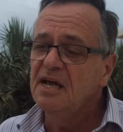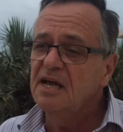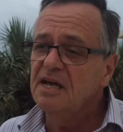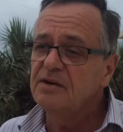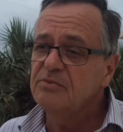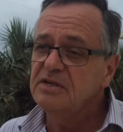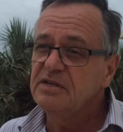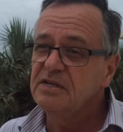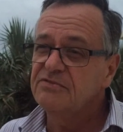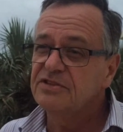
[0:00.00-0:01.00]
And
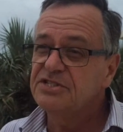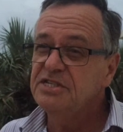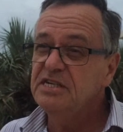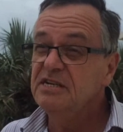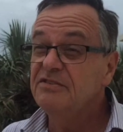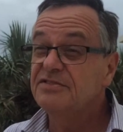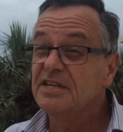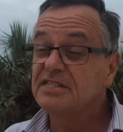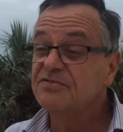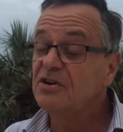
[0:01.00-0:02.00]
we've achieved
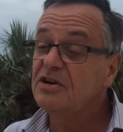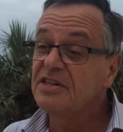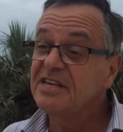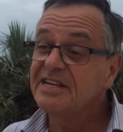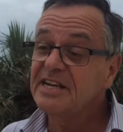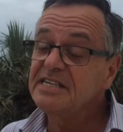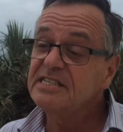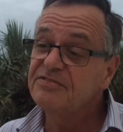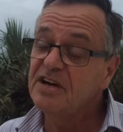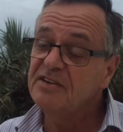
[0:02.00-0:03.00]
thus far, I think, a
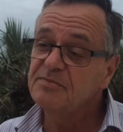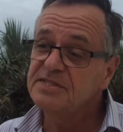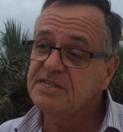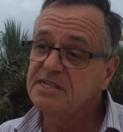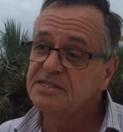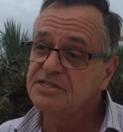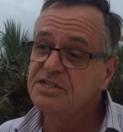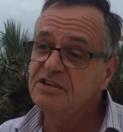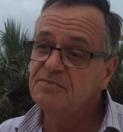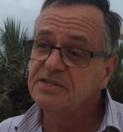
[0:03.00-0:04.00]
95%
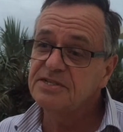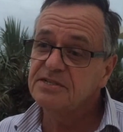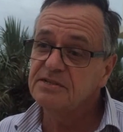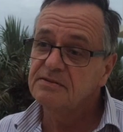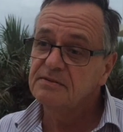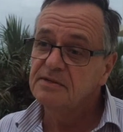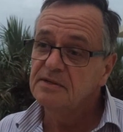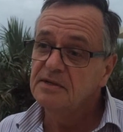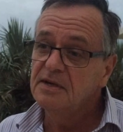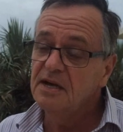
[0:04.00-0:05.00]
achievement
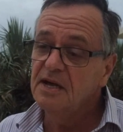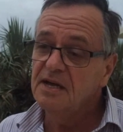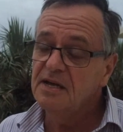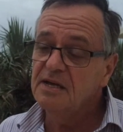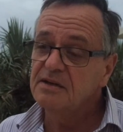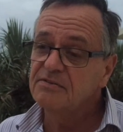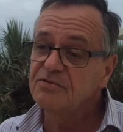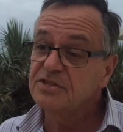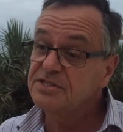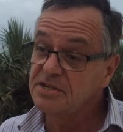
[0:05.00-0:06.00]

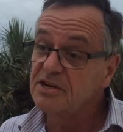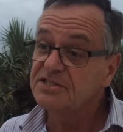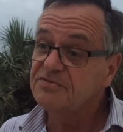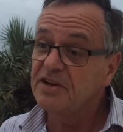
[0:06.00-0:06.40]
for this last